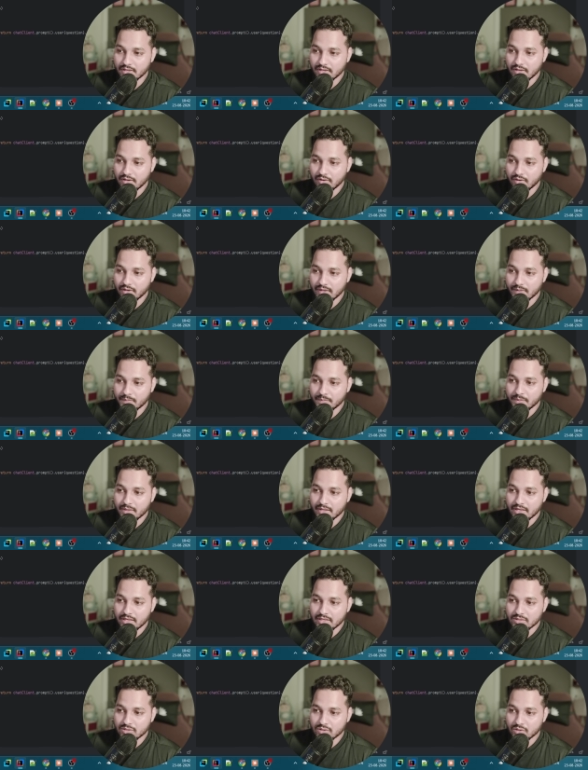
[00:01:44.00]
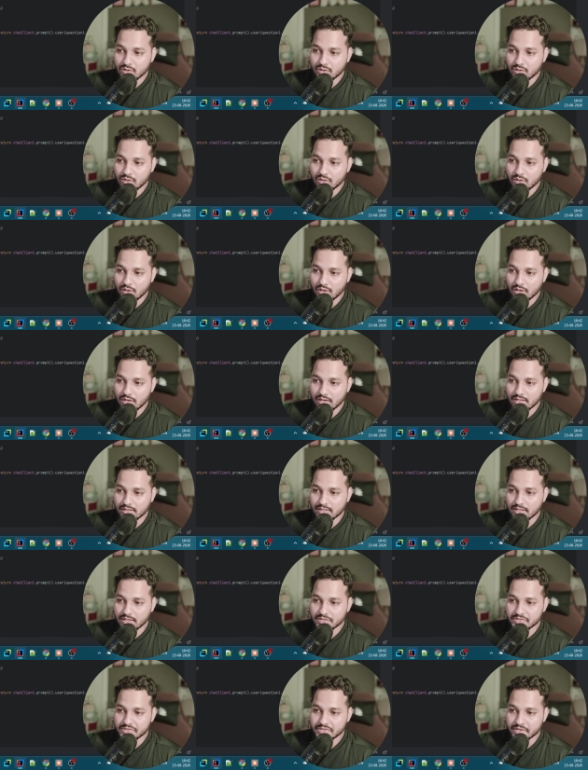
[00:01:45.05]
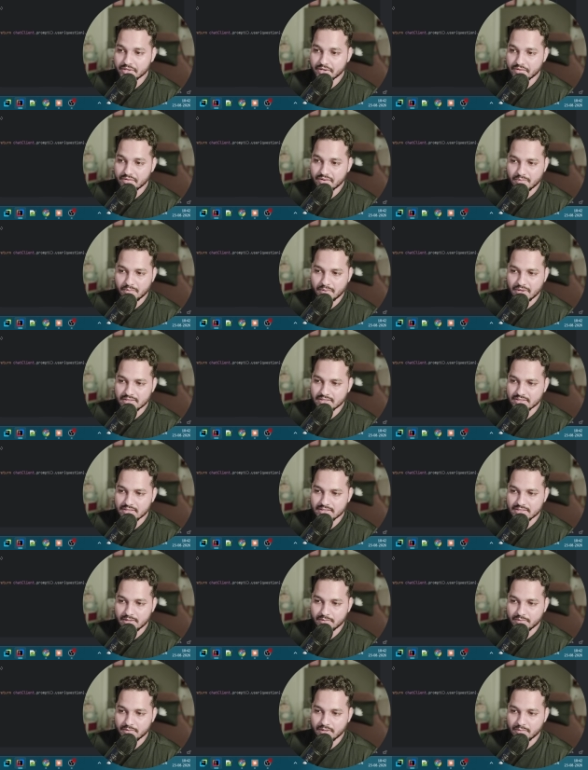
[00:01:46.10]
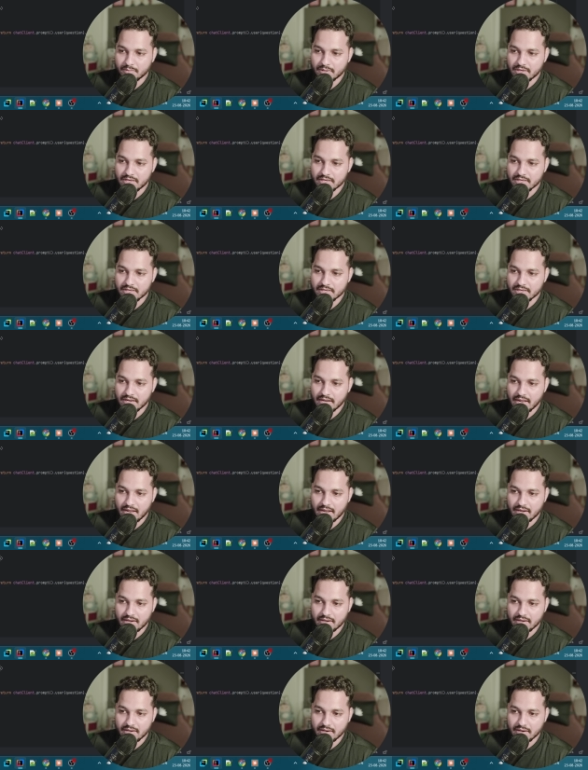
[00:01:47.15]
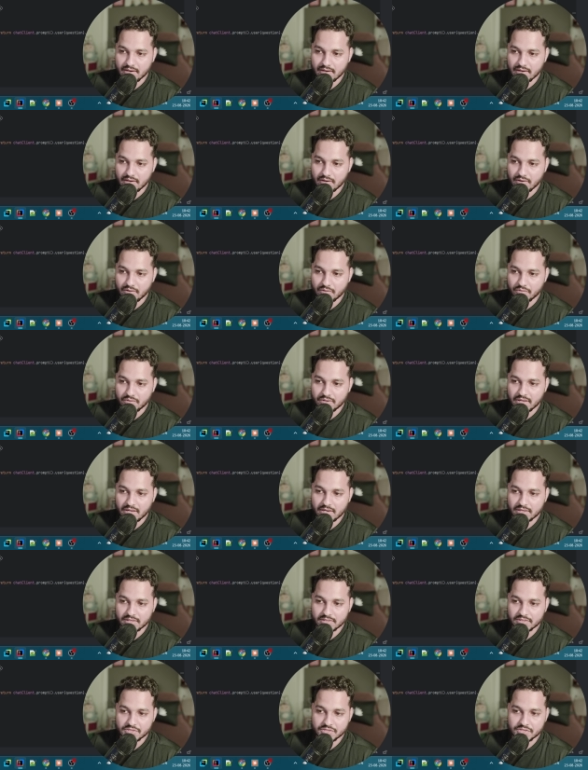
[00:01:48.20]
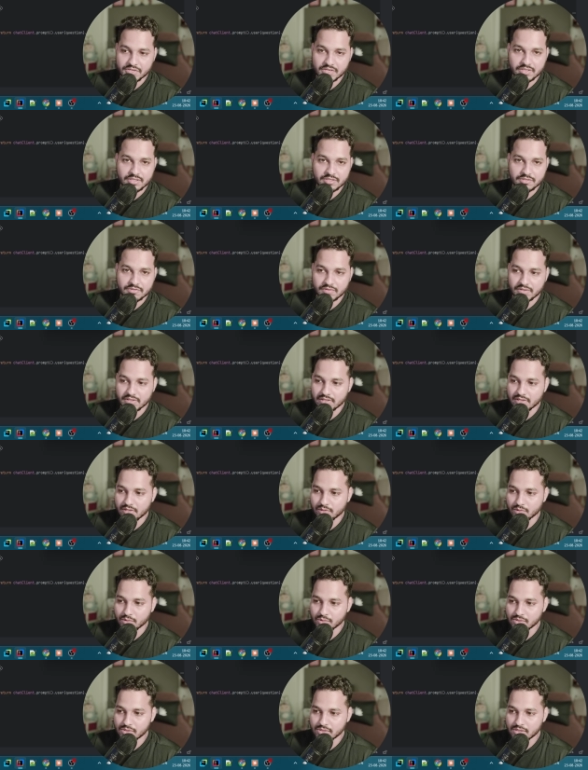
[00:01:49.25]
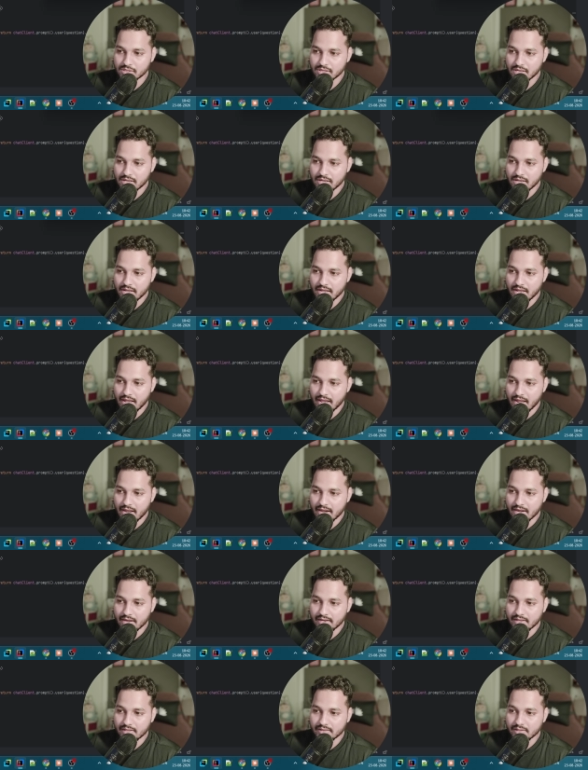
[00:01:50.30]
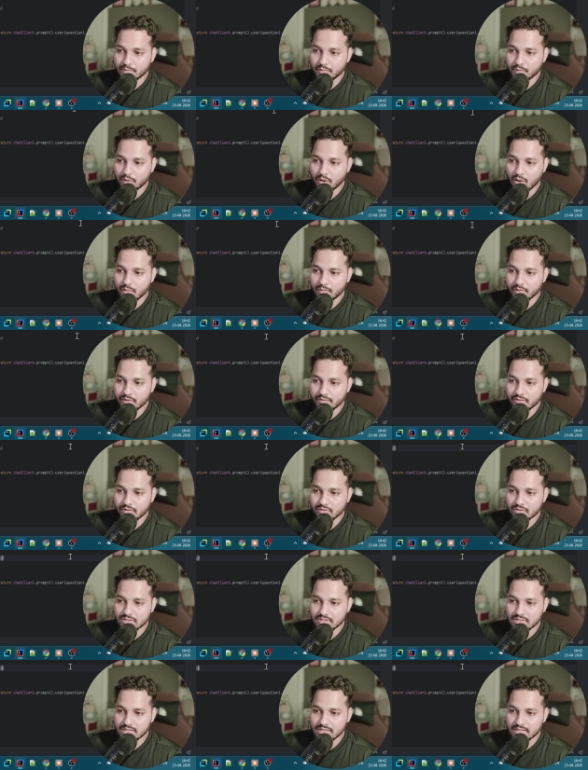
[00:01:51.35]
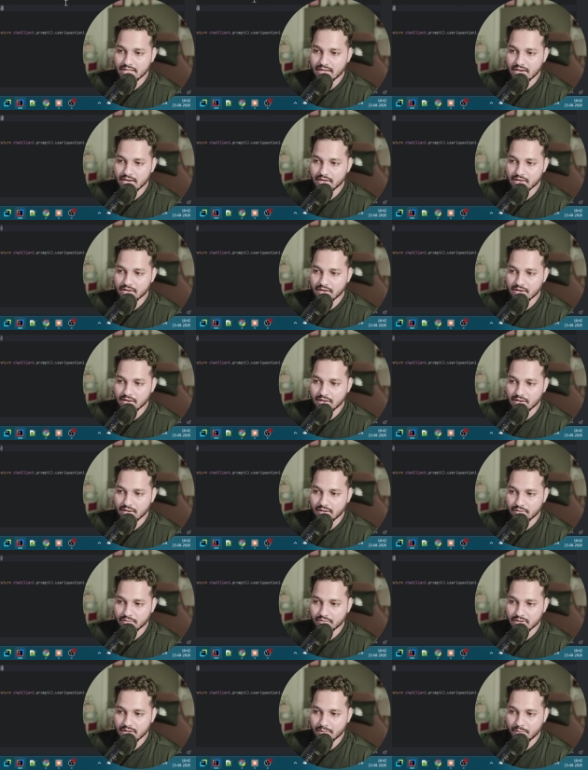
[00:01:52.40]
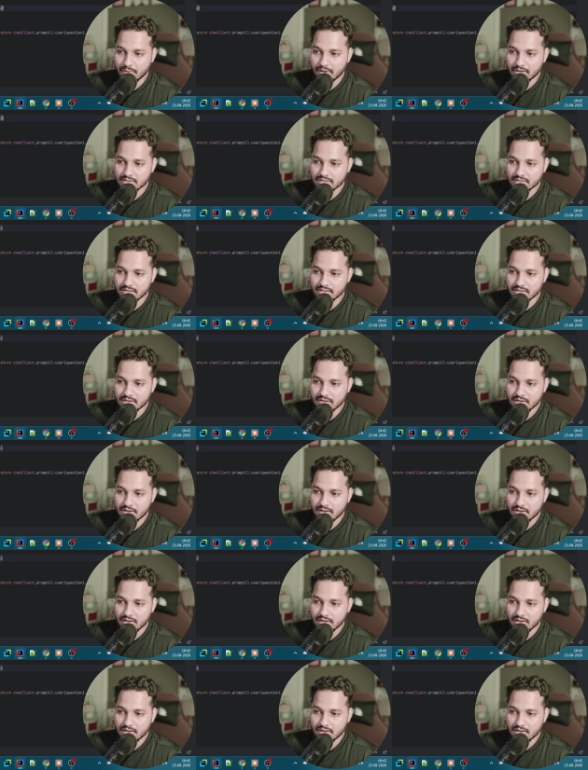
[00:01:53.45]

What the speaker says: Okay, so in the constructor we are passing the same thing, builder, and we are registering this weather tools. And in the prompt, if you see that we are passing